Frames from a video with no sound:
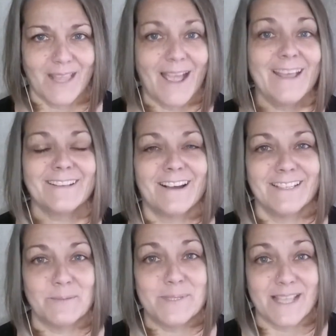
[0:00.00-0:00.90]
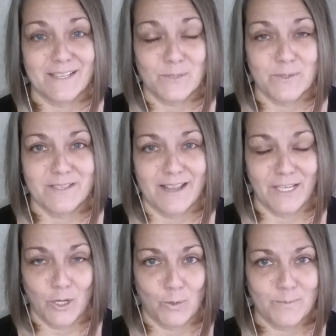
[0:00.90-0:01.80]
had gotten obsessed with
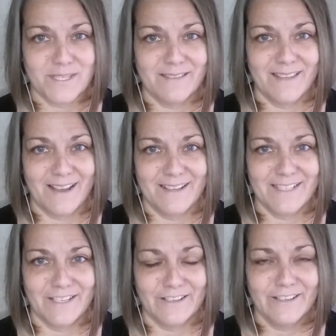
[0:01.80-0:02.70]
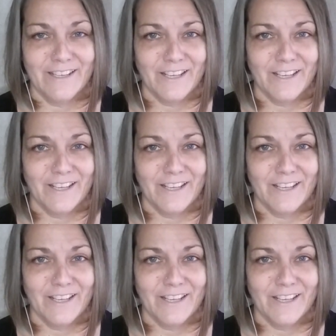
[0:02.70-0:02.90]
tiny homes and the idea